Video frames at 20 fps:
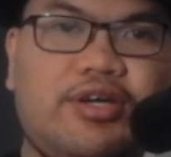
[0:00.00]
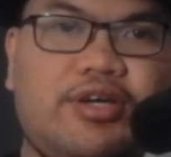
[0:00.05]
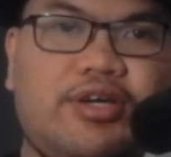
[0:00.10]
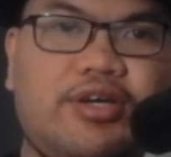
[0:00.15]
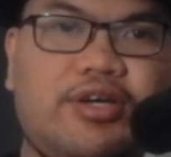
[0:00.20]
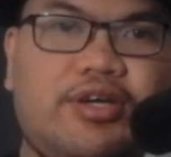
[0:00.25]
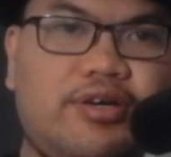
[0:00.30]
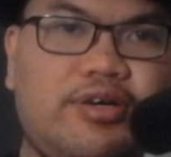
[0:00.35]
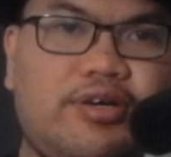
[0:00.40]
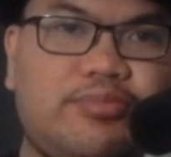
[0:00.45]

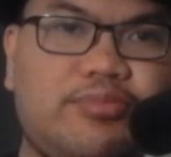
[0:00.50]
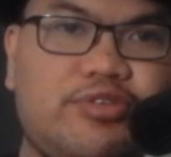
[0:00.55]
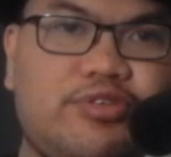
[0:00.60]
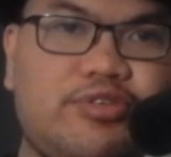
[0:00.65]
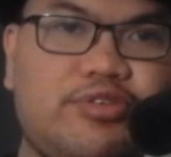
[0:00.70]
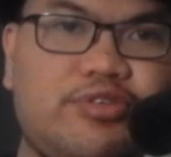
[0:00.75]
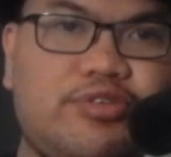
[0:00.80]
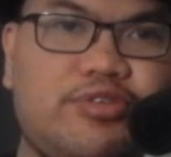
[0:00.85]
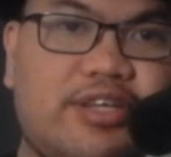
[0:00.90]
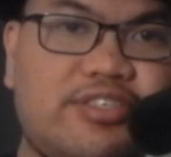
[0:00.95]
The
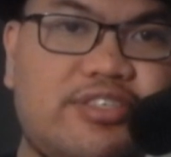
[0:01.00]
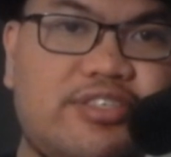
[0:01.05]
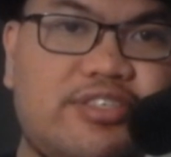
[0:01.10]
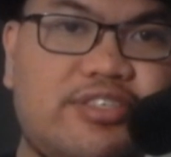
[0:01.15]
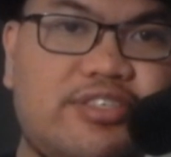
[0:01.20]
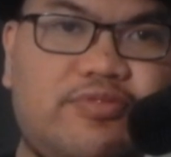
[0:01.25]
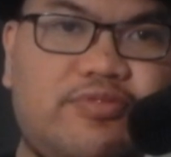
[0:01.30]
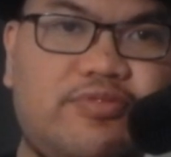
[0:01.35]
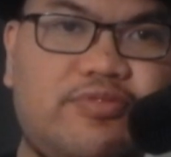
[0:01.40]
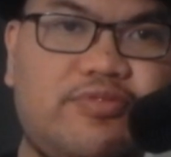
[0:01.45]
new dance
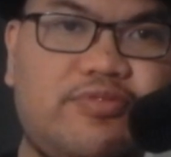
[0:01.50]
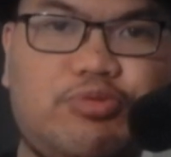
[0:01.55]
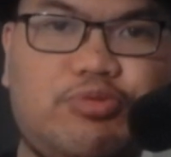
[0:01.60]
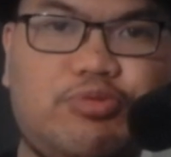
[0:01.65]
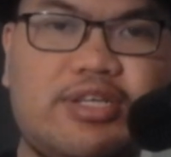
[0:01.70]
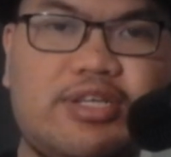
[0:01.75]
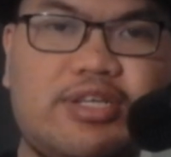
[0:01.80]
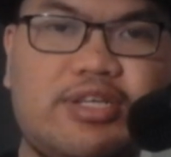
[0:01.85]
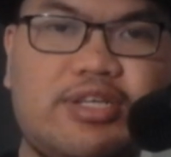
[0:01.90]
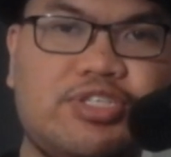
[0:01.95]
update from
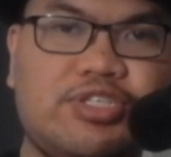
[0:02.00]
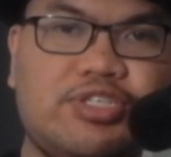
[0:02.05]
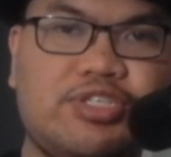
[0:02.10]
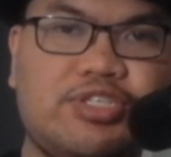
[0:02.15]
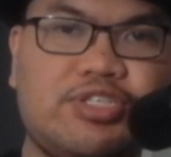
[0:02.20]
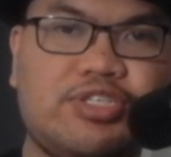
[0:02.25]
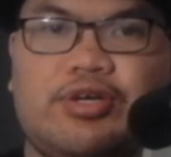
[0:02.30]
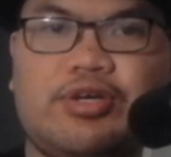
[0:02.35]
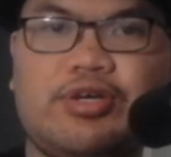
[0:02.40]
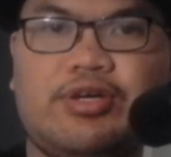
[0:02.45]
tripleS.
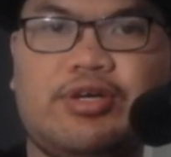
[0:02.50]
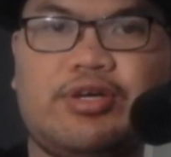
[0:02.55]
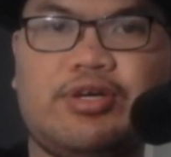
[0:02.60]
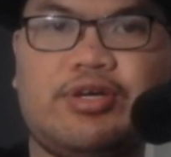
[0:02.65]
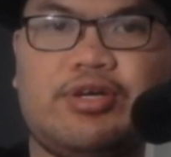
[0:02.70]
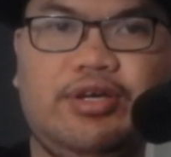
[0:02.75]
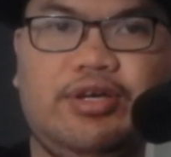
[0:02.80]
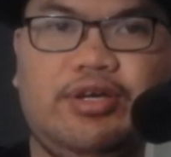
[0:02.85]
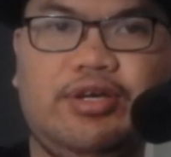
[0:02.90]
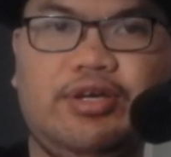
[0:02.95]

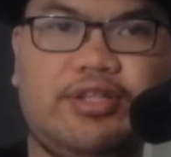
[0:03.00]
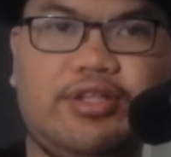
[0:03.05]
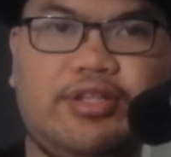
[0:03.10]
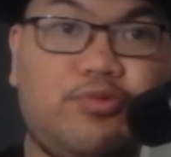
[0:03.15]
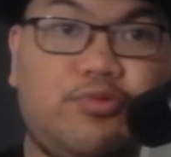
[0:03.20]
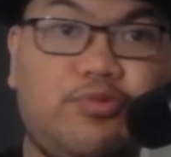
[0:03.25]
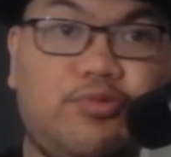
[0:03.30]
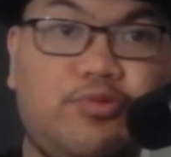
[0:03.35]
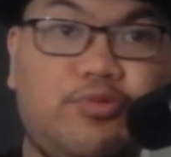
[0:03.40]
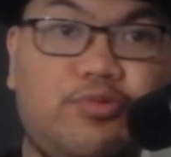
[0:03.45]
And
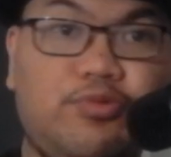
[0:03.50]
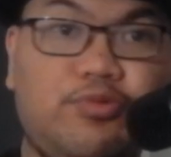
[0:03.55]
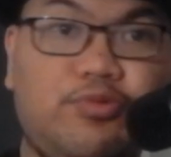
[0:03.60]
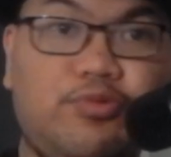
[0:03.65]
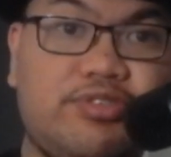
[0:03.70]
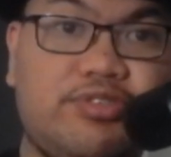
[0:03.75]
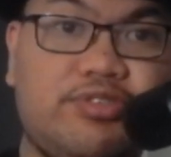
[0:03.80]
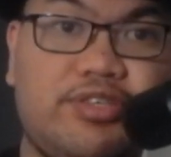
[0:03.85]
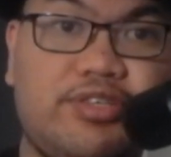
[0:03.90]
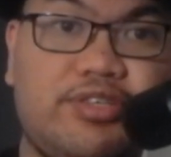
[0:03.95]
I'll react to
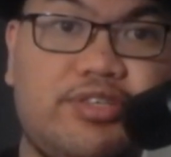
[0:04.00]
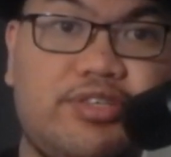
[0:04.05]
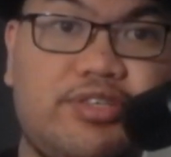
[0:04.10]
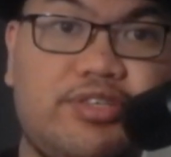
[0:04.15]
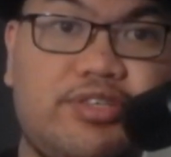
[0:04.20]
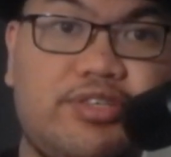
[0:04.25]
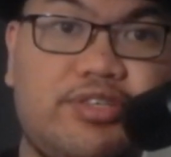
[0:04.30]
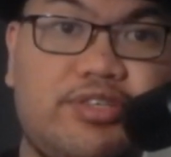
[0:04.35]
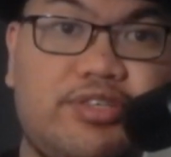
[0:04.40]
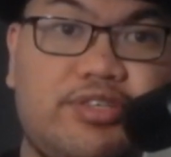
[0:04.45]
the
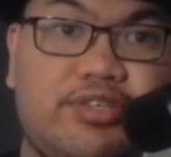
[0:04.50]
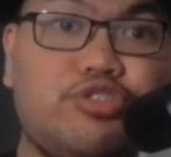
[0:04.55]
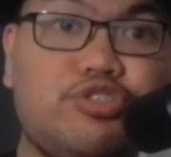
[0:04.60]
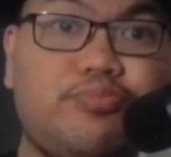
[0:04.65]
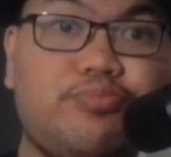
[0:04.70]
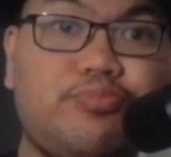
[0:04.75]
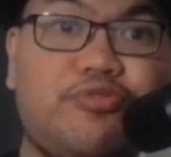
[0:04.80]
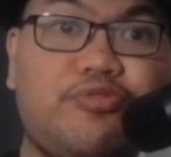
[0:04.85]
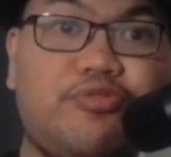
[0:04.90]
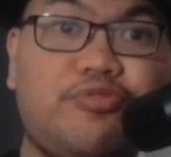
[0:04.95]
Studio
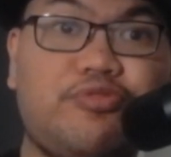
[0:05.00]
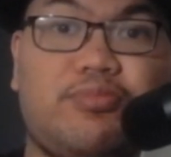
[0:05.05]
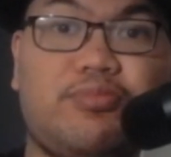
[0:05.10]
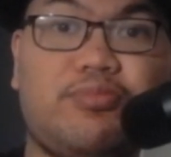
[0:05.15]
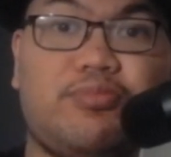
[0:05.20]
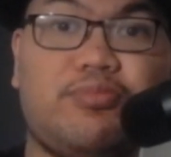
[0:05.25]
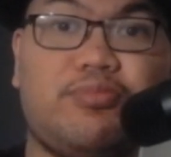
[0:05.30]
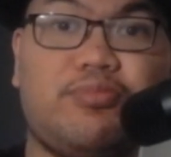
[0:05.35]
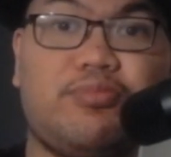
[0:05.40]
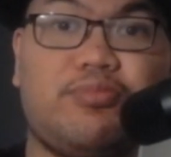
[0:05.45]
Chim
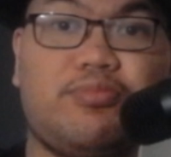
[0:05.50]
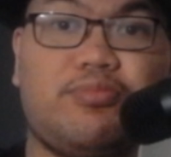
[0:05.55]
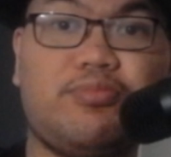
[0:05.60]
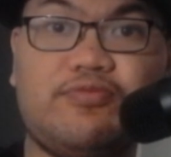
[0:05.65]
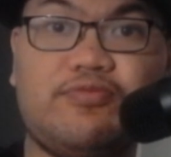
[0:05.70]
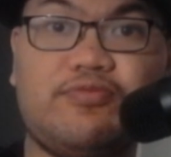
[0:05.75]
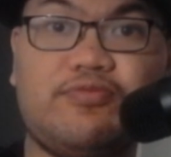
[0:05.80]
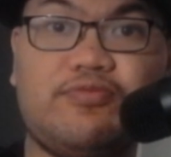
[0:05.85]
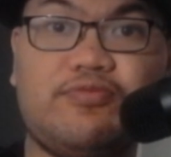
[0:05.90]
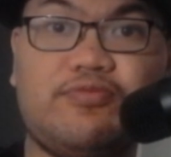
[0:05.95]
performance for
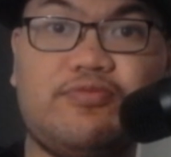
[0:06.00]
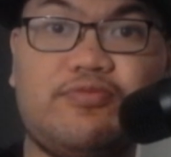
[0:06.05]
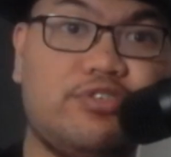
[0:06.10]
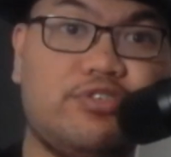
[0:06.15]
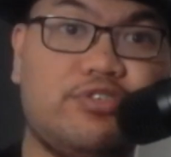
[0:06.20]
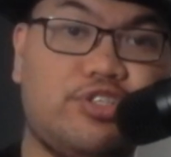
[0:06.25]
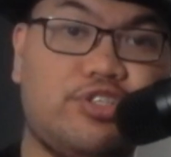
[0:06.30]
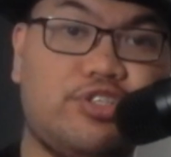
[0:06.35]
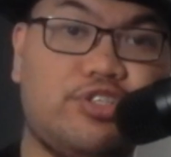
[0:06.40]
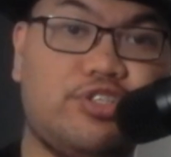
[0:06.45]
Visionary
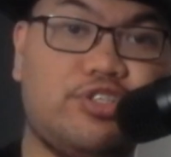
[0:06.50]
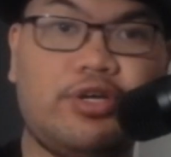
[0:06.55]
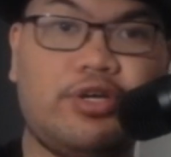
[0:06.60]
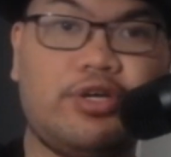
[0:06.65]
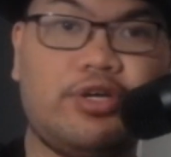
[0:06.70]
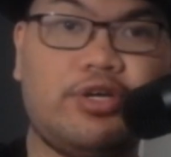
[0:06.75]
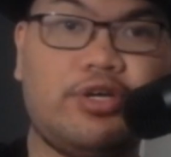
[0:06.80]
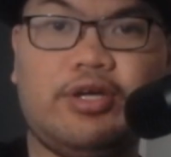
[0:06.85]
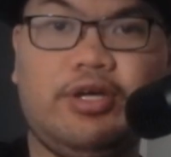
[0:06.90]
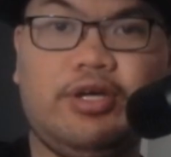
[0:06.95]
Vision.
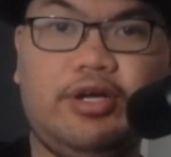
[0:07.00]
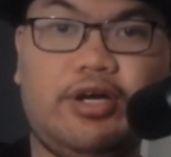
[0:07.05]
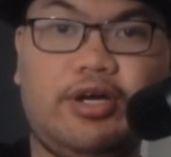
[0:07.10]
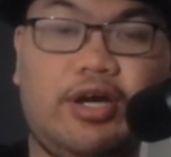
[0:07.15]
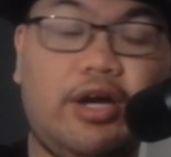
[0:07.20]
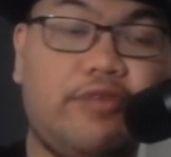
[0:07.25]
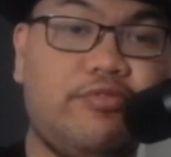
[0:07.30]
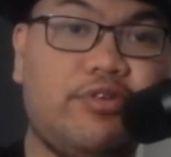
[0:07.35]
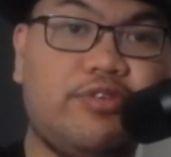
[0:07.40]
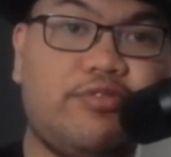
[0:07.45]

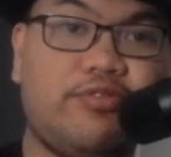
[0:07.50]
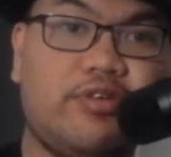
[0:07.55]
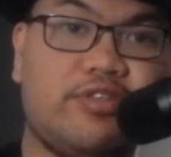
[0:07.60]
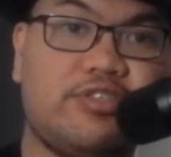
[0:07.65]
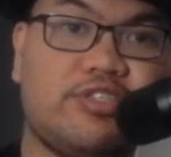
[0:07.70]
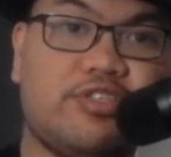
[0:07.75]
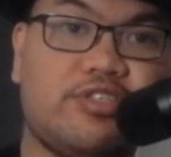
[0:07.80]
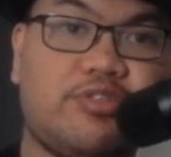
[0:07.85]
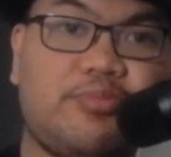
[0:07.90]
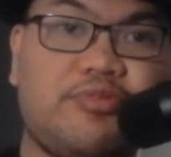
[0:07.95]
I've already
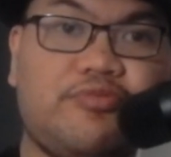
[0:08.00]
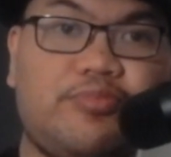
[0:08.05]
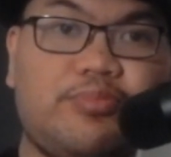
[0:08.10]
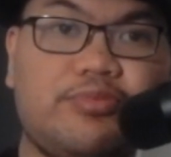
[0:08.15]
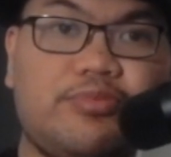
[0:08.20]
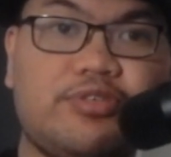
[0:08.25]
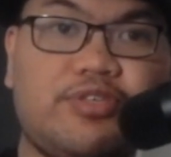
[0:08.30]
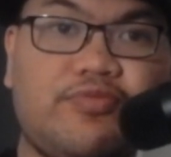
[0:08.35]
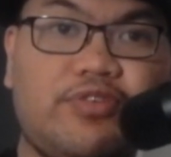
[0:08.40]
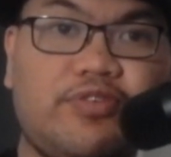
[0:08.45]
reacted to the
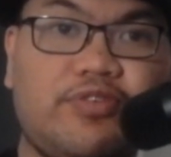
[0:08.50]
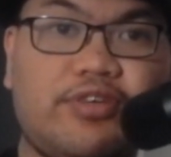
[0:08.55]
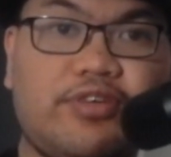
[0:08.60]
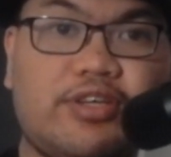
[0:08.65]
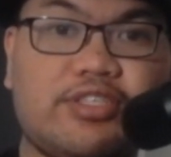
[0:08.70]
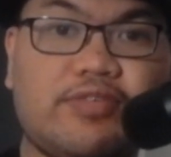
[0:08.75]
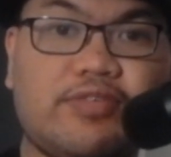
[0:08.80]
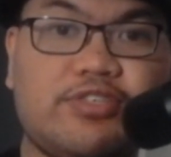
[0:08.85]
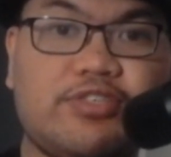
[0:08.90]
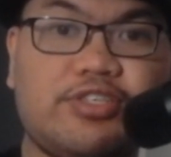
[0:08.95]
music video. If you
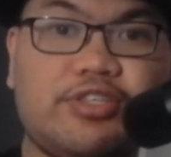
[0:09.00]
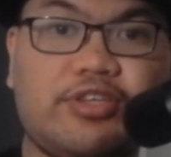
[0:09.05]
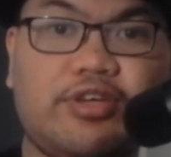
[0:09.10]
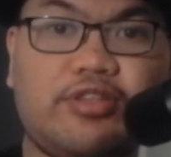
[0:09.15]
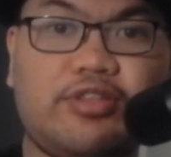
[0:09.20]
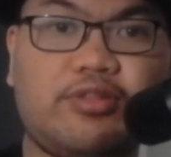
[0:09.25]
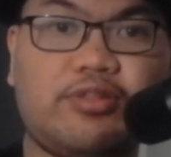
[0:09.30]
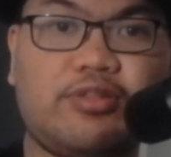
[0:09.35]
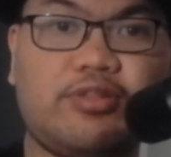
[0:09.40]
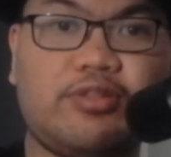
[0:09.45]
guys haven't seen it
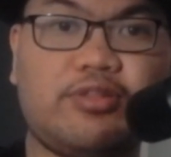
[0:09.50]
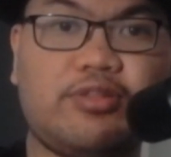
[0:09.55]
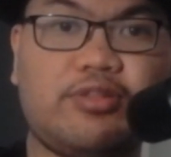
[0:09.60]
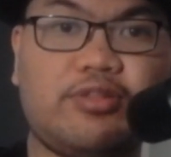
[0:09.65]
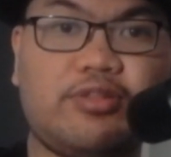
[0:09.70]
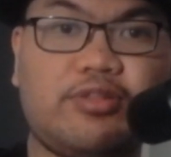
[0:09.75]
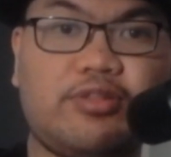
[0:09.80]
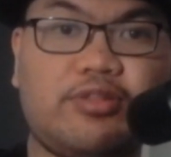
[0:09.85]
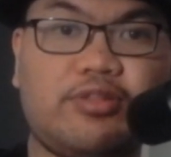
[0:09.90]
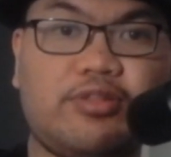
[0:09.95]
yet, I'll put it in the
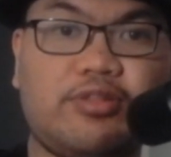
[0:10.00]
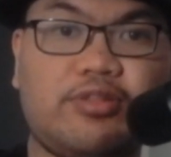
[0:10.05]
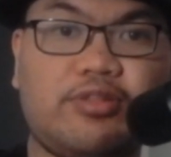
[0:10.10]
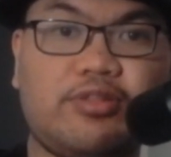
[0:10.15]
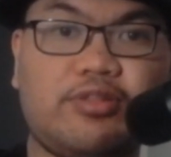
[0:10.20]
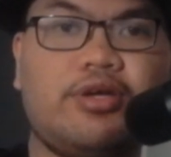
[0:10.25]
description.